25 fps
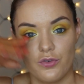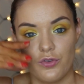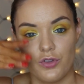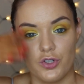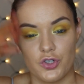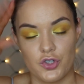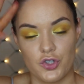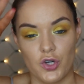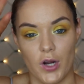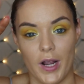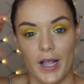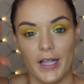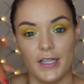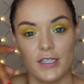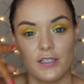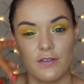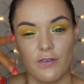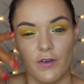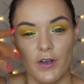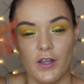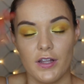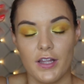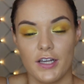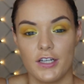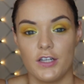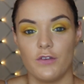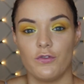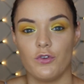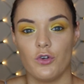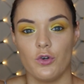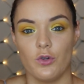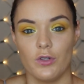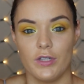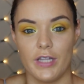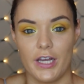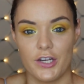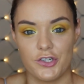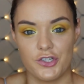the transfer, like if
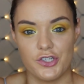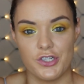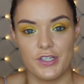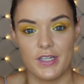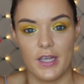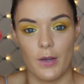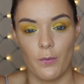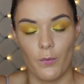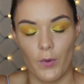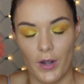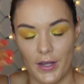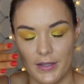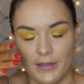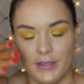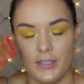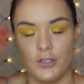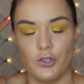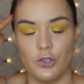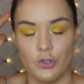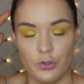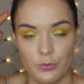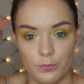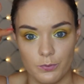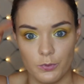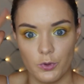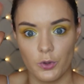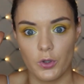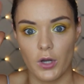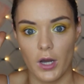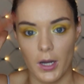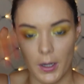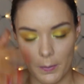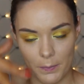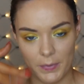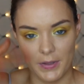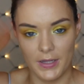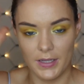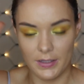your lashes get wet and then you look
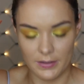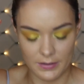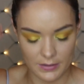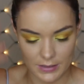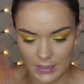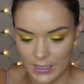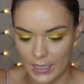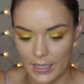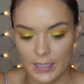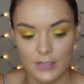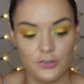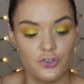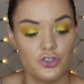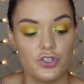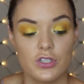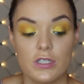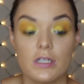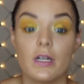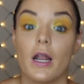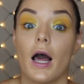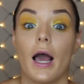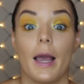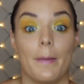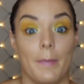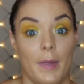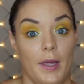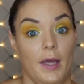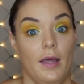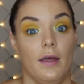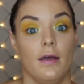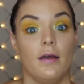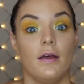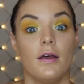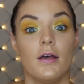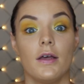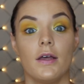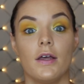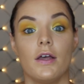up and then, yeah, it's just a
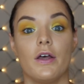nightmare.